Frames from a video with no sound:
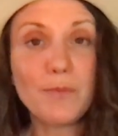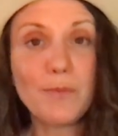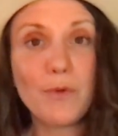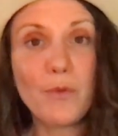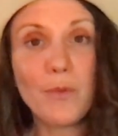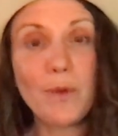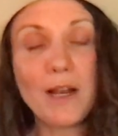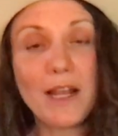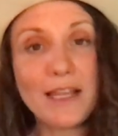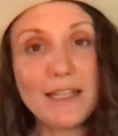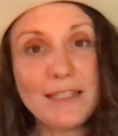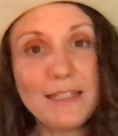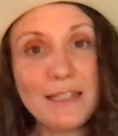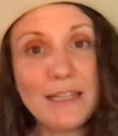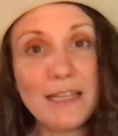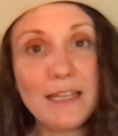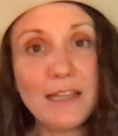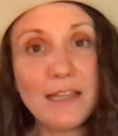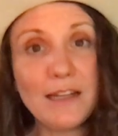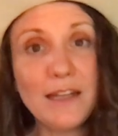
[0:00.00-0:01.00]
But when I
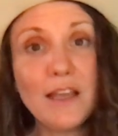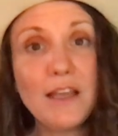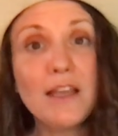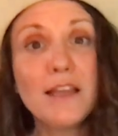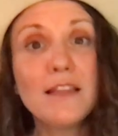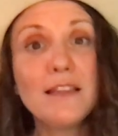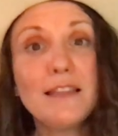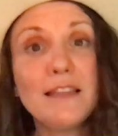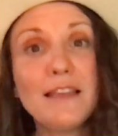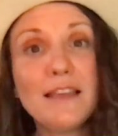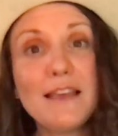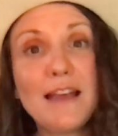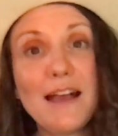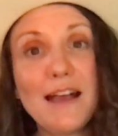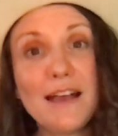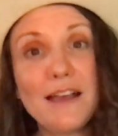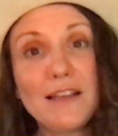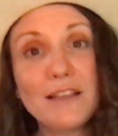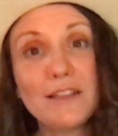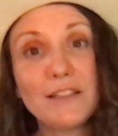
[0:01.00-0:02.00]
did the
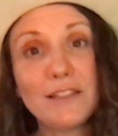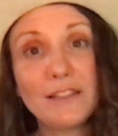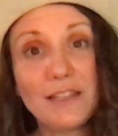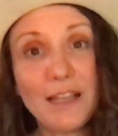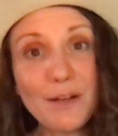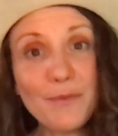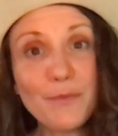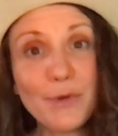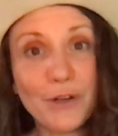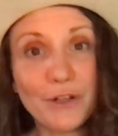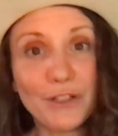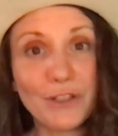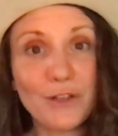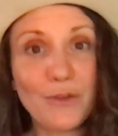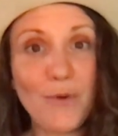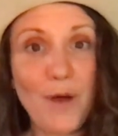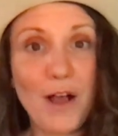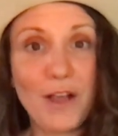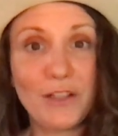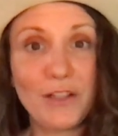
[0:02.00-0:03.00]
sunburst
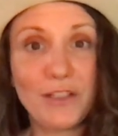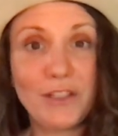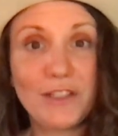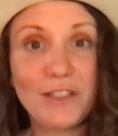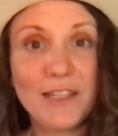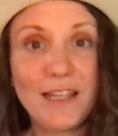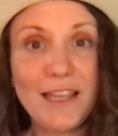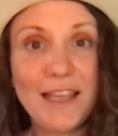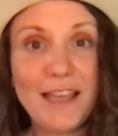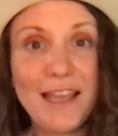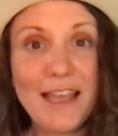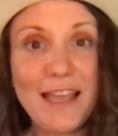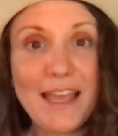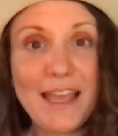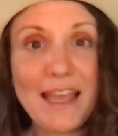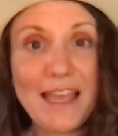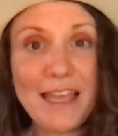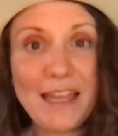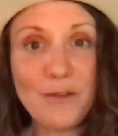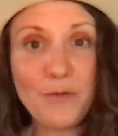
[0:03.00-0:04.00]
squash,
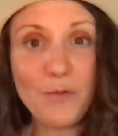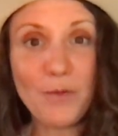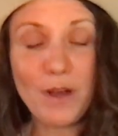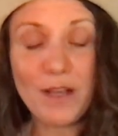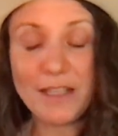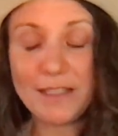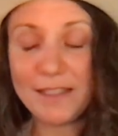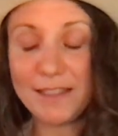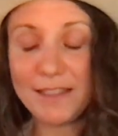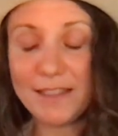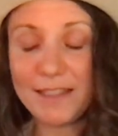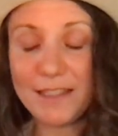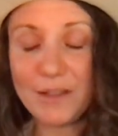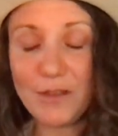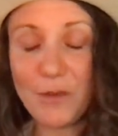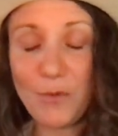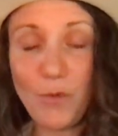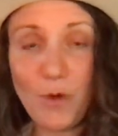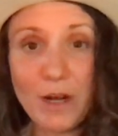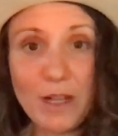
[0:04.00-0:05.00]
it was
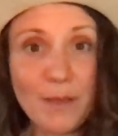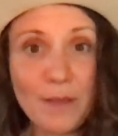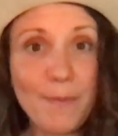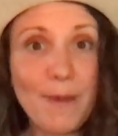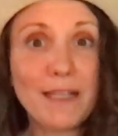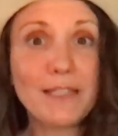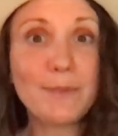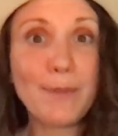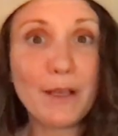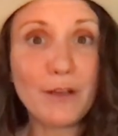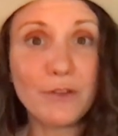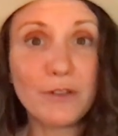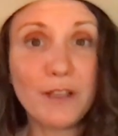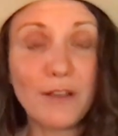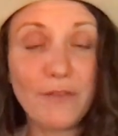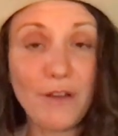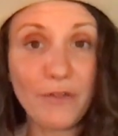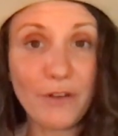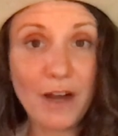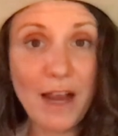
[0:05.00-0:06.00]
the one of the best pickles
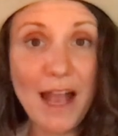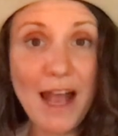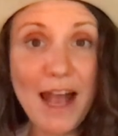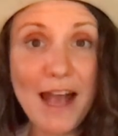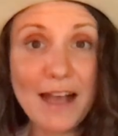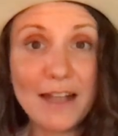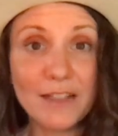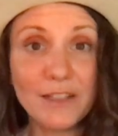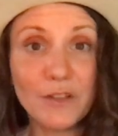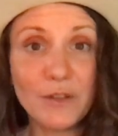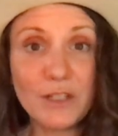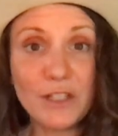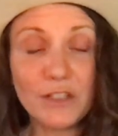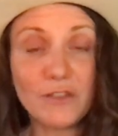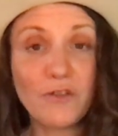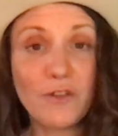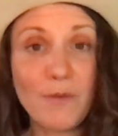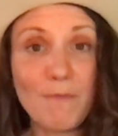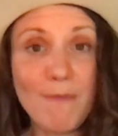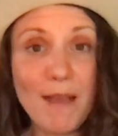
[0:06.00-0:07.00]
I've ever had. So I
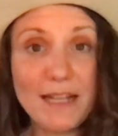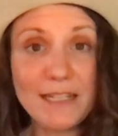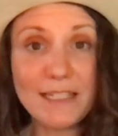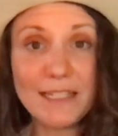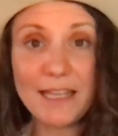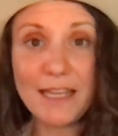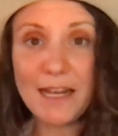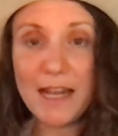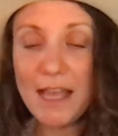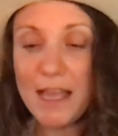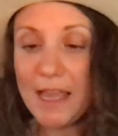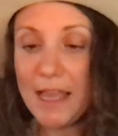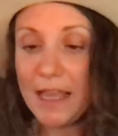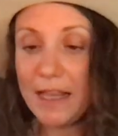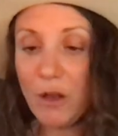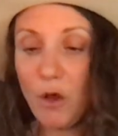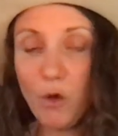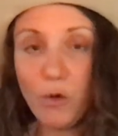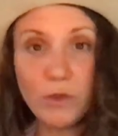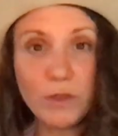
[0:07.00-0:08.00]
just ferment it.
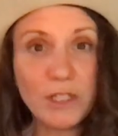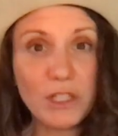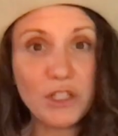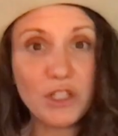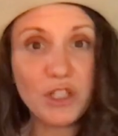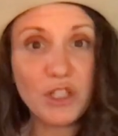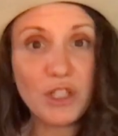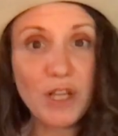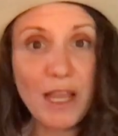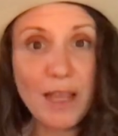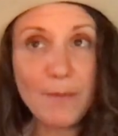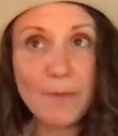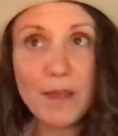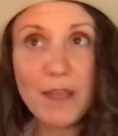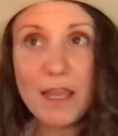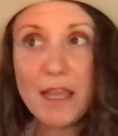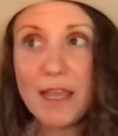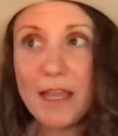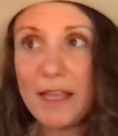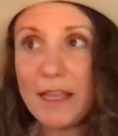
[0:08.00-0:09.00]
It holds its shape.
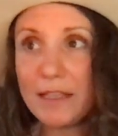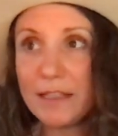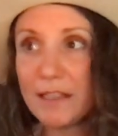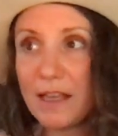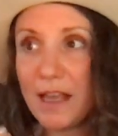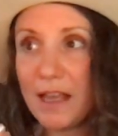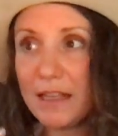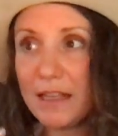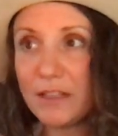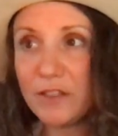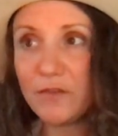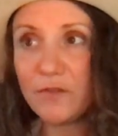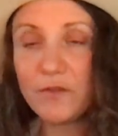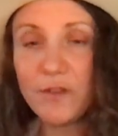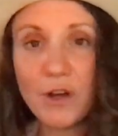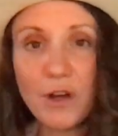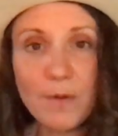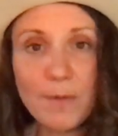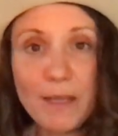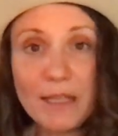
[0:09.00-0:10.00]
It's
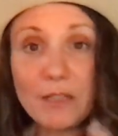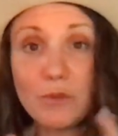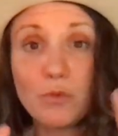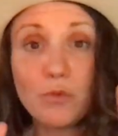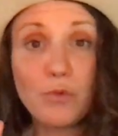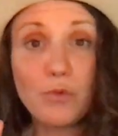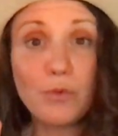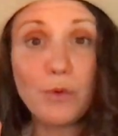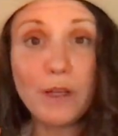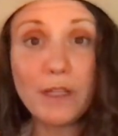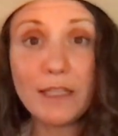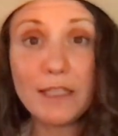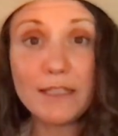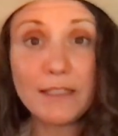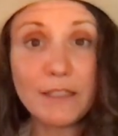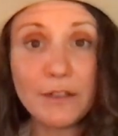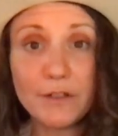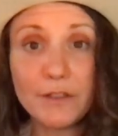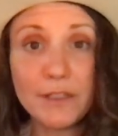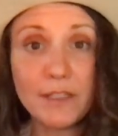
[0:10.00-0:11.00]
firm. It's really,
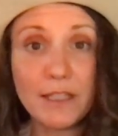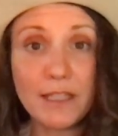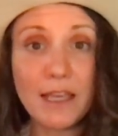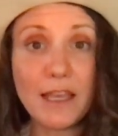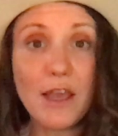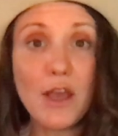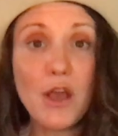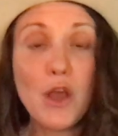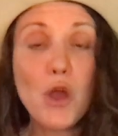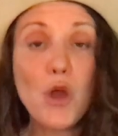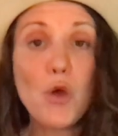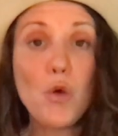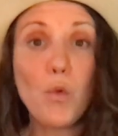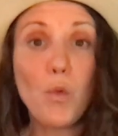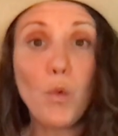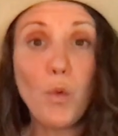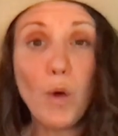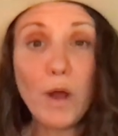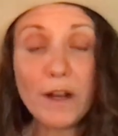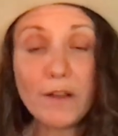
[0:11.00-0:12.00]
seriously,
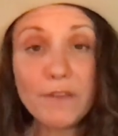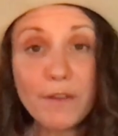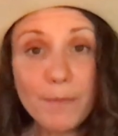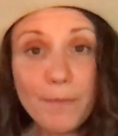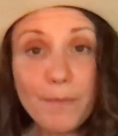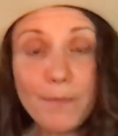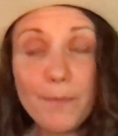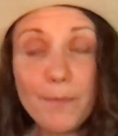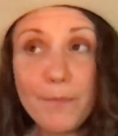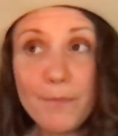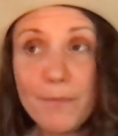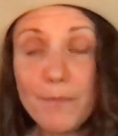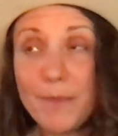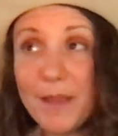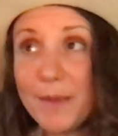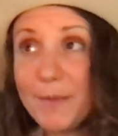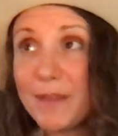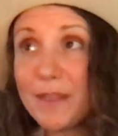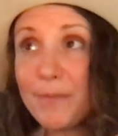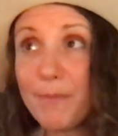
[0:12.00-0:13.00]
one of the
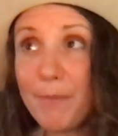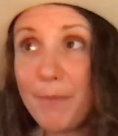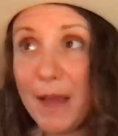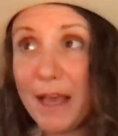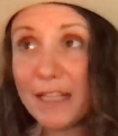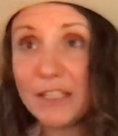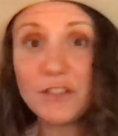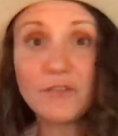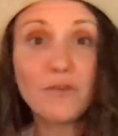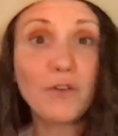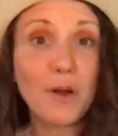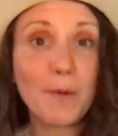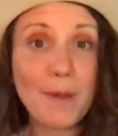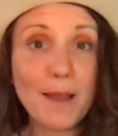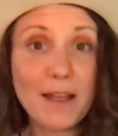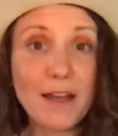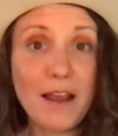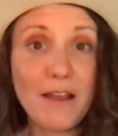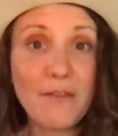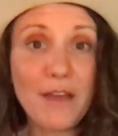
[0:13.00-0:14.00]
maybe the best
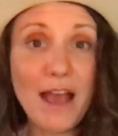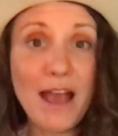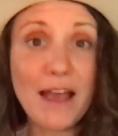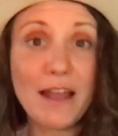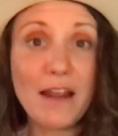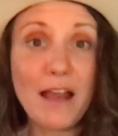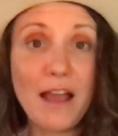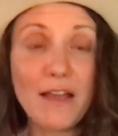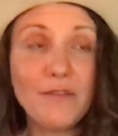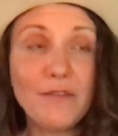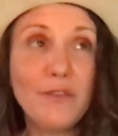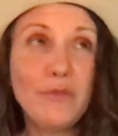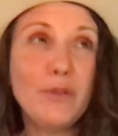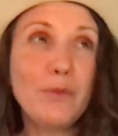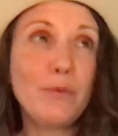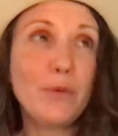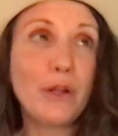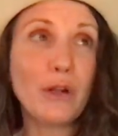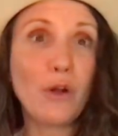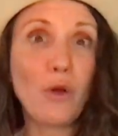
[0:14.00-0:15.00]
ferment I've had. I've even
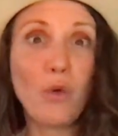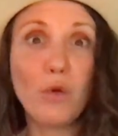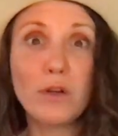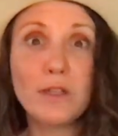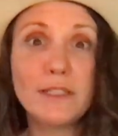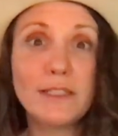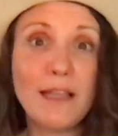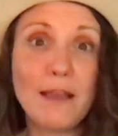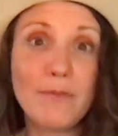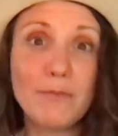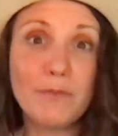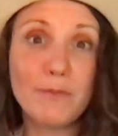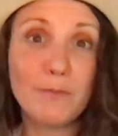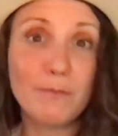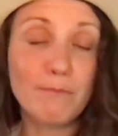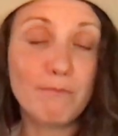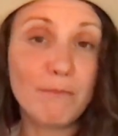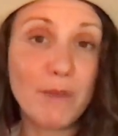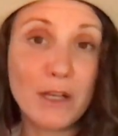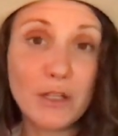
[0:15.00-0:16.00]
put cordyceps
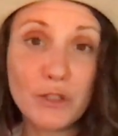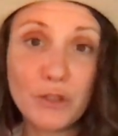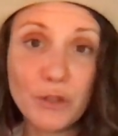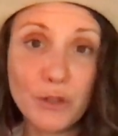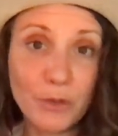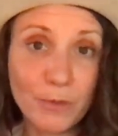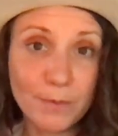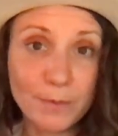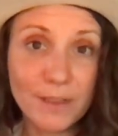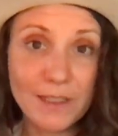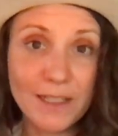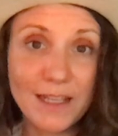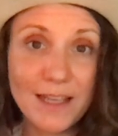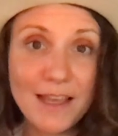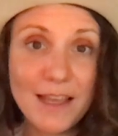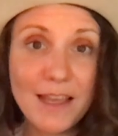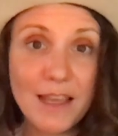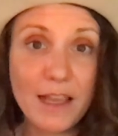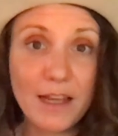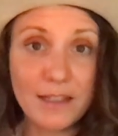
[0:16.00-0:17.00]
mushrooms
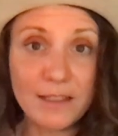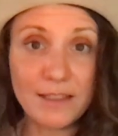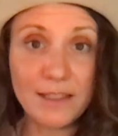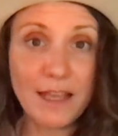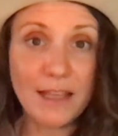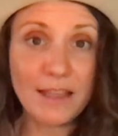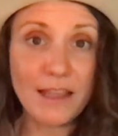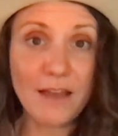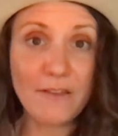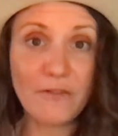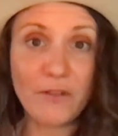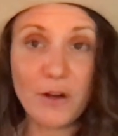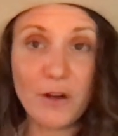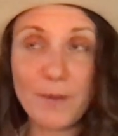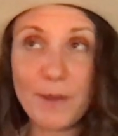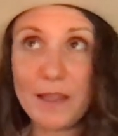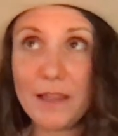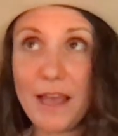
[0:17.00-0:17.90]
inside that ferment.